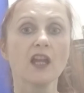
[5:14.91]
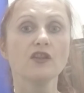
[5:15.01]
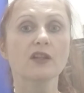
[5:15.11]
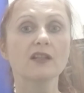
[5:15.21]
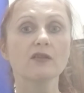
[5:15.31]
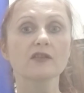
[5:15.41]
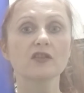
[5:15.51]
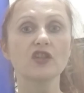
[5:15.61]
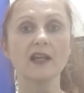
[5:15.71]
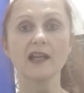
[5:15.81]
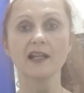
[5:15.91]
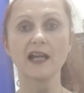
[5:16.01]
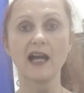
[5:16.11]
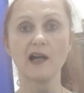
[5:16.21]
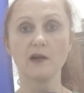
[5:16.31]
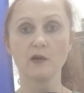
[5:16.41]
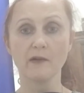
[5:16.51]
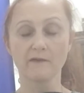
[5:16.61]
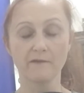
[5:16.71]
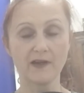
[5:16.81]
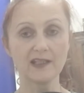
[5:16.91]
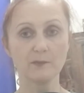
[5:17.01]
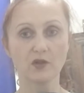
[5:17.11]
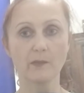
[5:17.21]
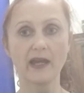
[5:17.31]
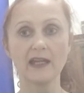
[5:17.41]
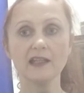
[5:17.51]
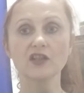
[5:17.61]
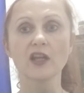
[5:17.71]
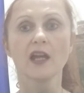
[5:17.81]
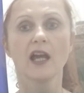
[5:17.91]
You can also check out our Facebook page.